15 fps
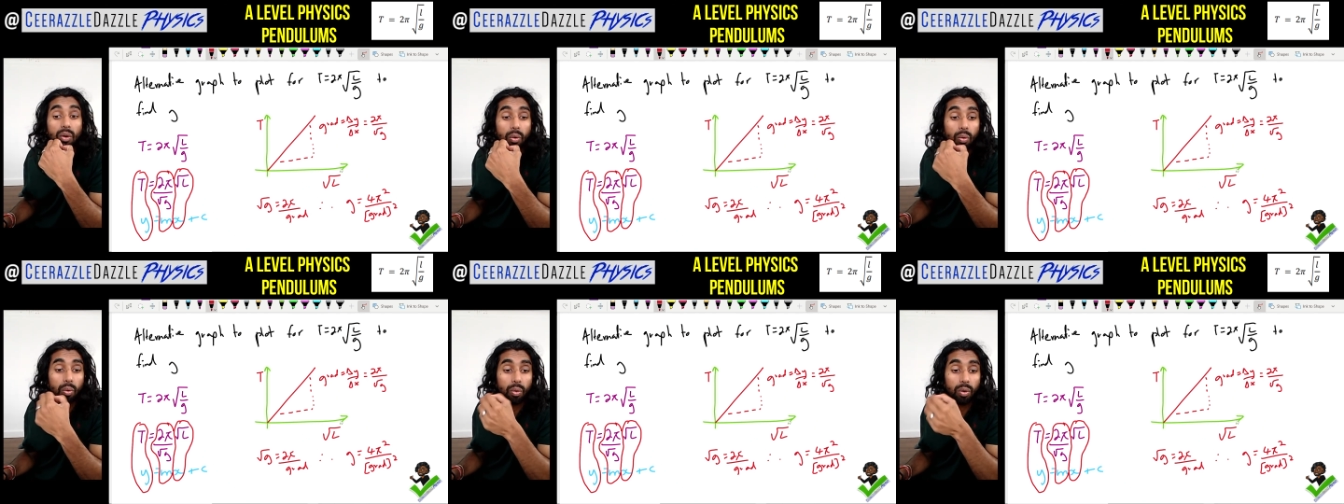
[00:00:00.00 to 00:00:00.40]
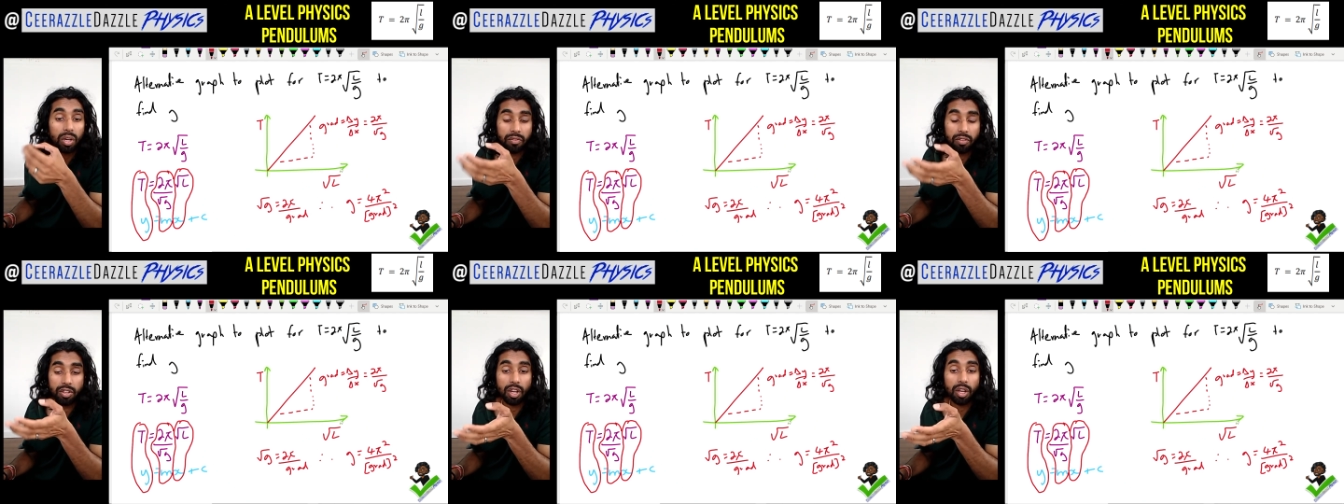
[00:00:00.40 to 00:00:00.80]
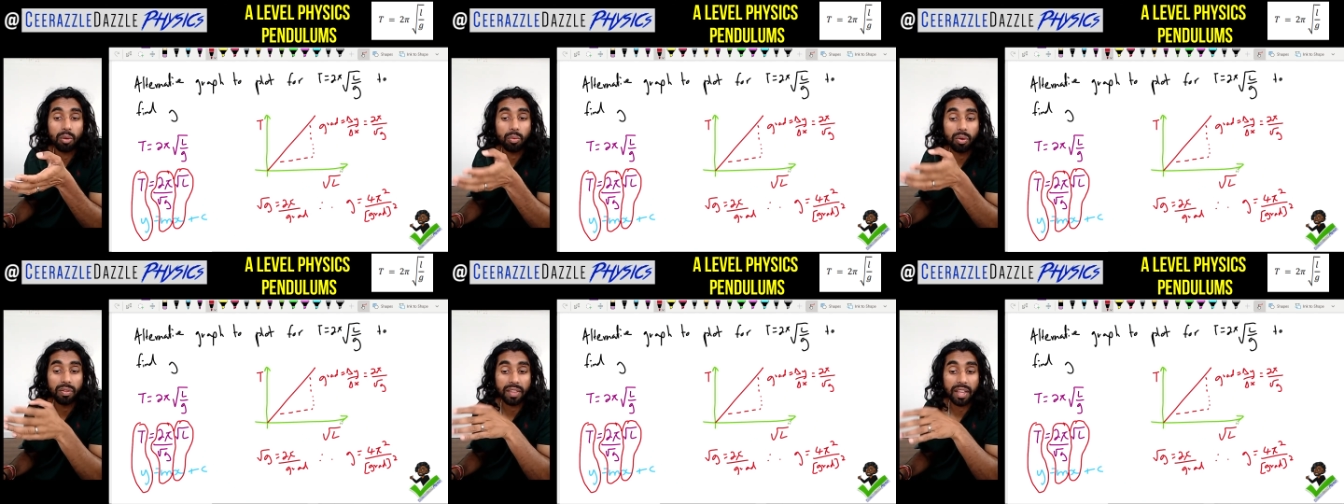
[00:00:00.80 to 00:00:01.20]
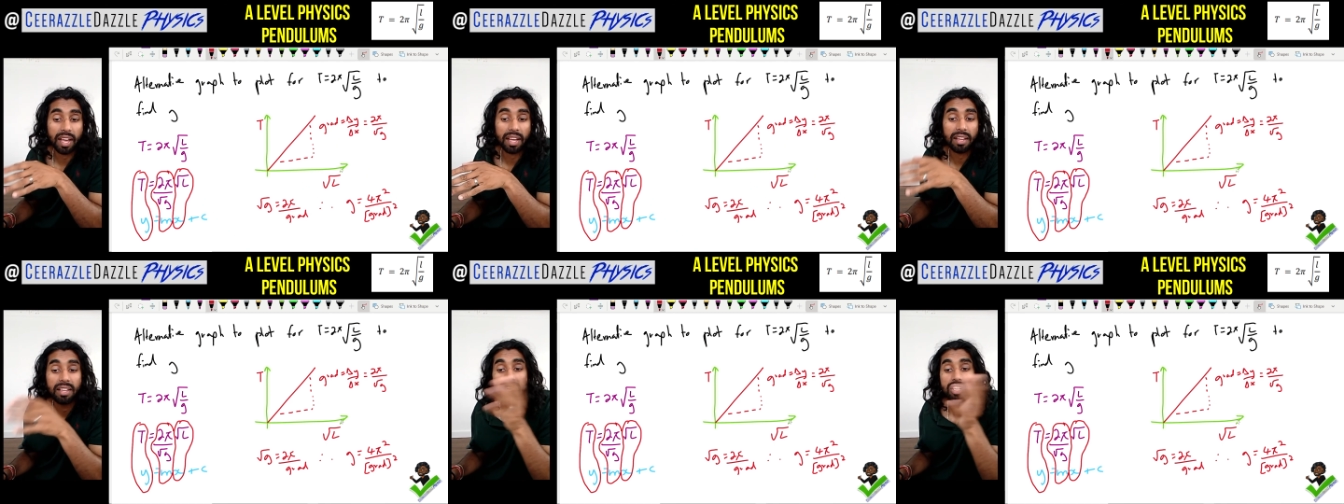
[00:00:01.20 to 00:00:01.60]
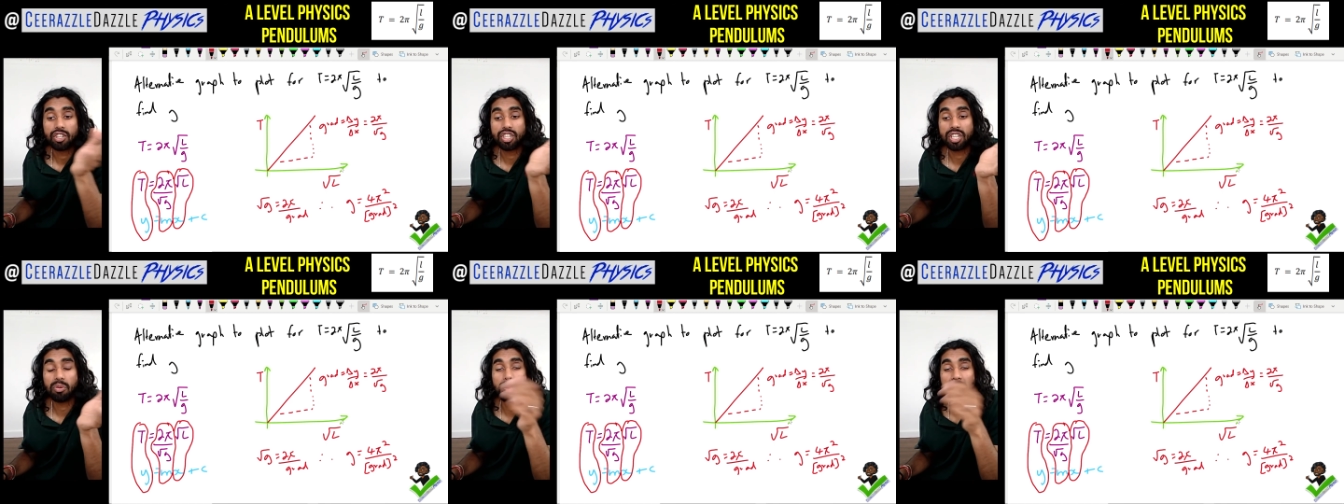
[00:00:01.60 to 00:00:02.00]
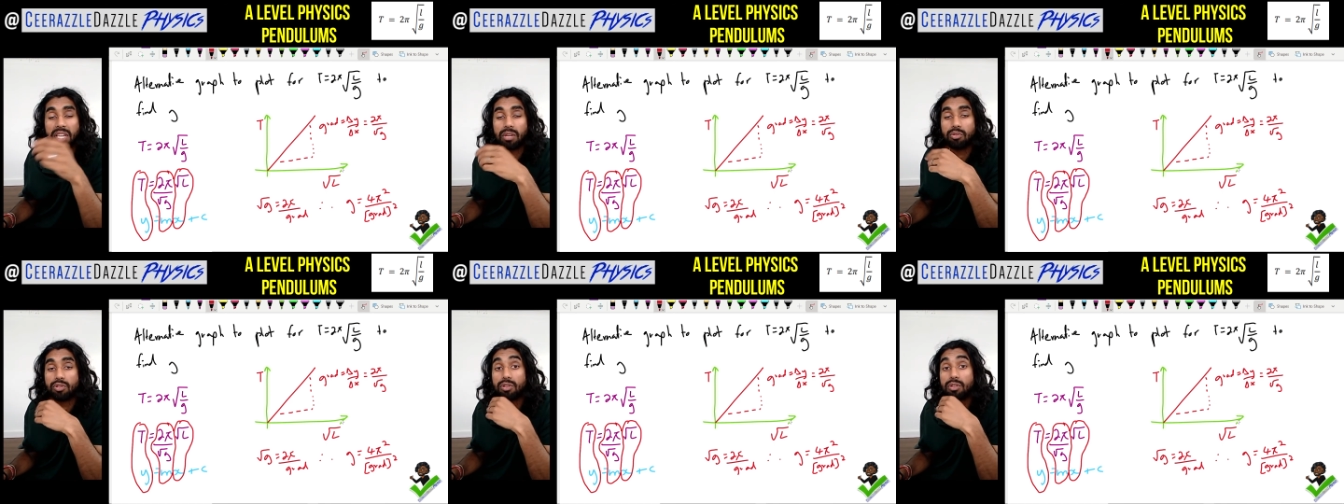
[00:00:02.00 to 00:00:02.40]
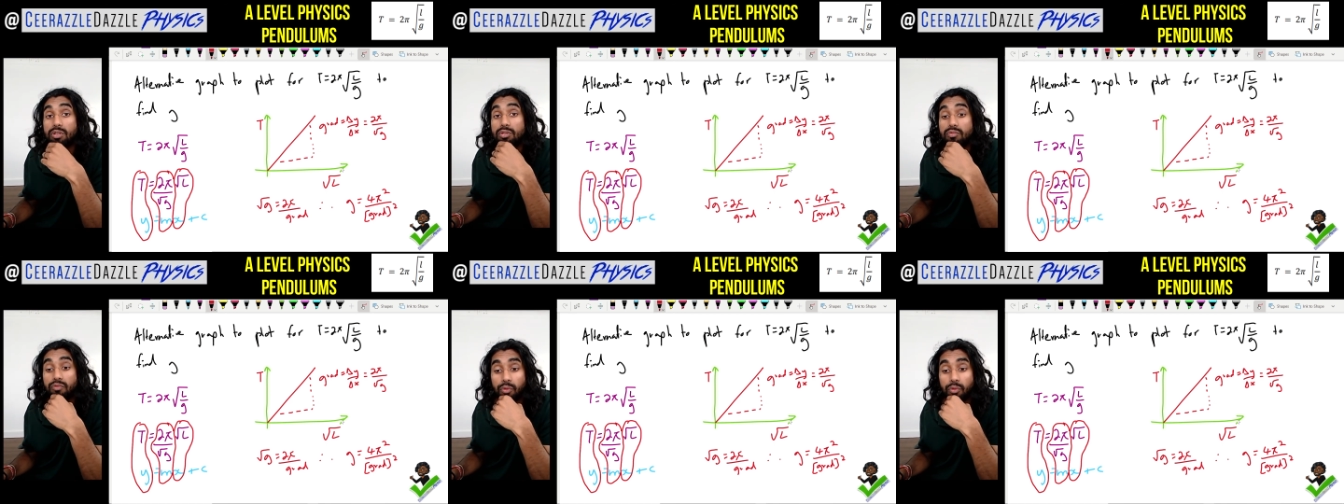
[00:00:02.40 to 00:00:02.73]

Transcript: or if you don't want that, g will be equal to